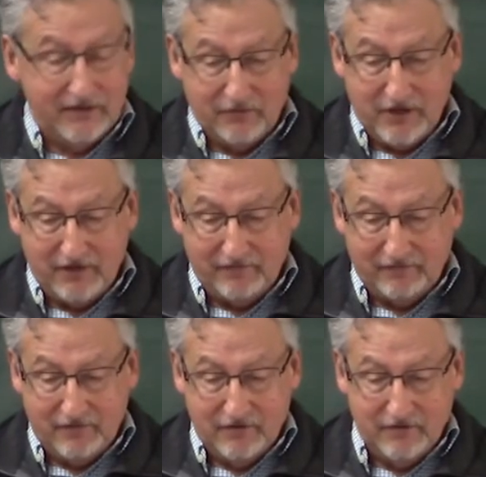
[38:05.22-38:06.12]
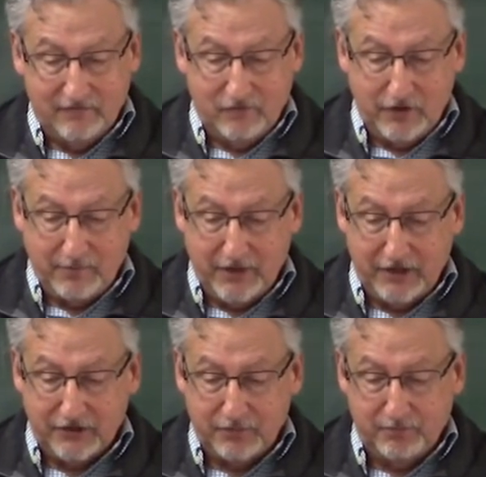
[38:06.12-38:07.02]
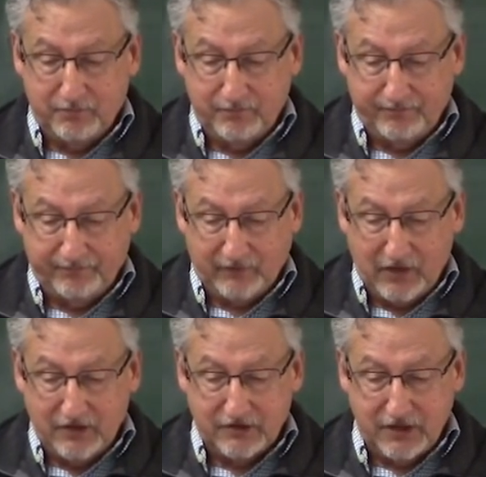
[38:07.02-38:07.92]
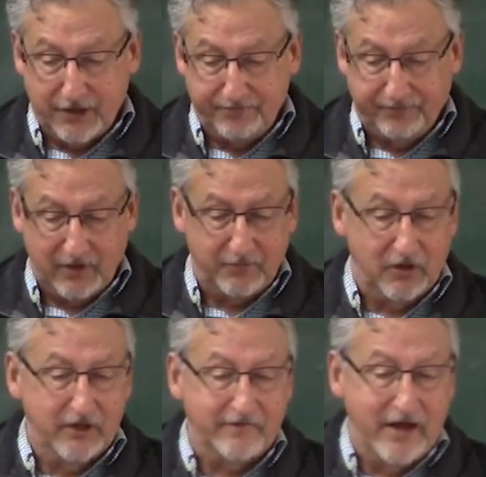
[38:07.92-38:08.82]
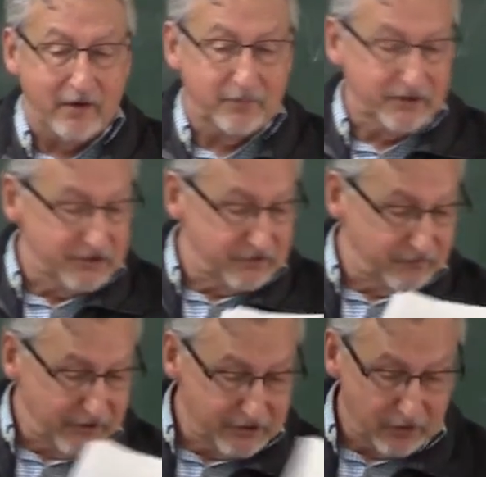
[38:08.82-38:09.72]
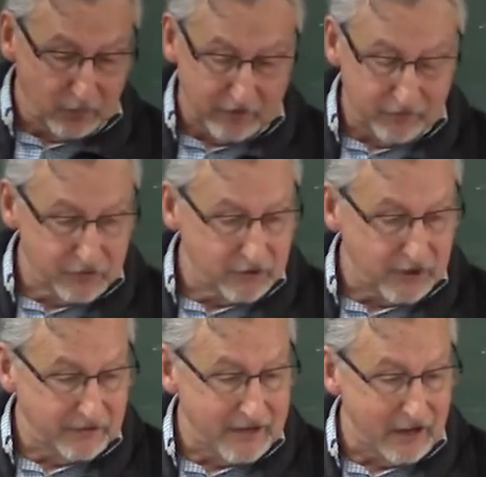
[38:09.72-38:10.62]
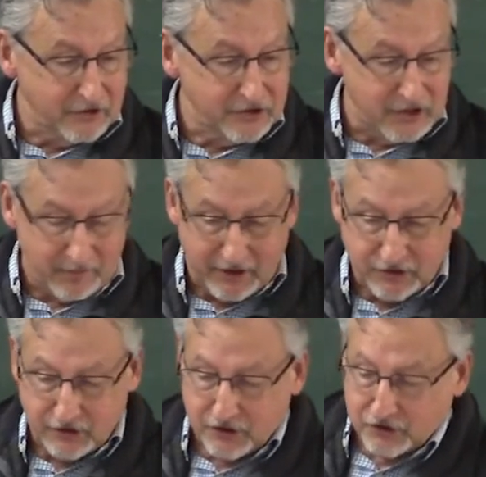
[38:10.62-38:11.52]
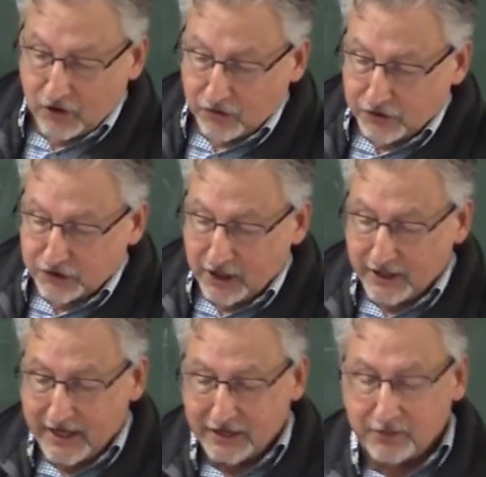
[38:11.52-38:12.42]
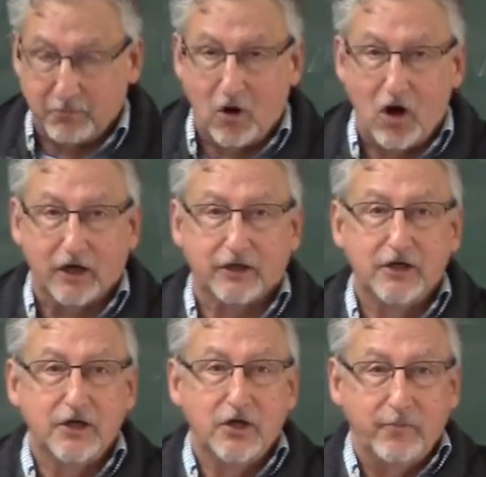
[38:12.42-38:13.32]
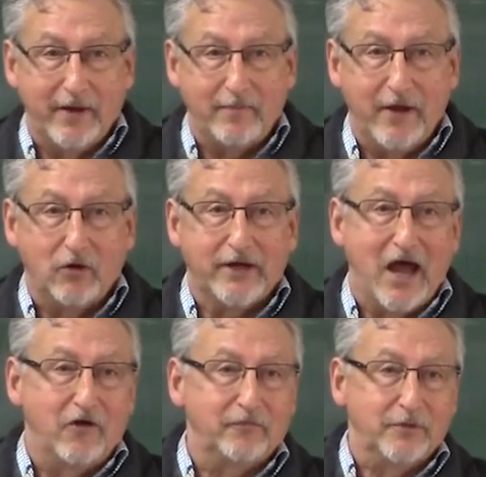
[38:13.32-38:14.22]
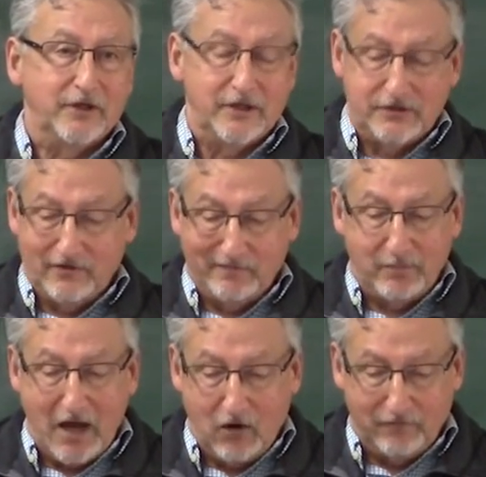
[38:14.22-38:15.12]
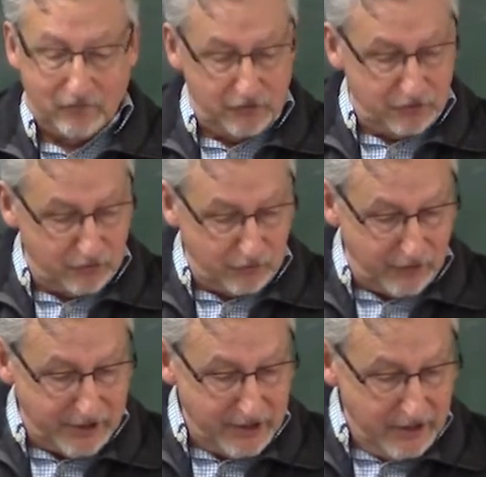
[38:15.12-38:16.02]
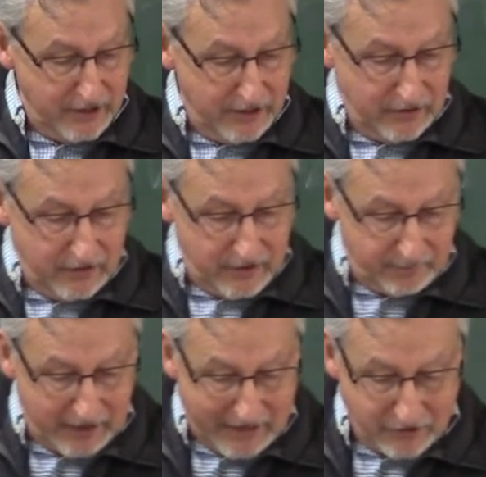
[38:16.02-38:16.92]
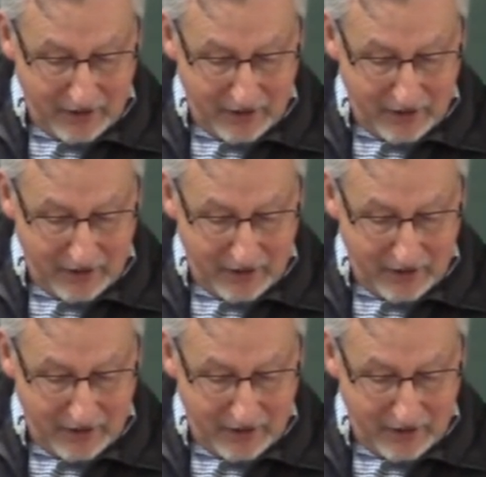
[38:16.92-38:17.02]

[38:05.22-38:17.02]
that we have forty minutes, is um, I'm going to leave out, but this, it's in one of those anthologies I mentioned. It's called Sunday in the Park by Bell Kaufman, and it's a powerful story. But I do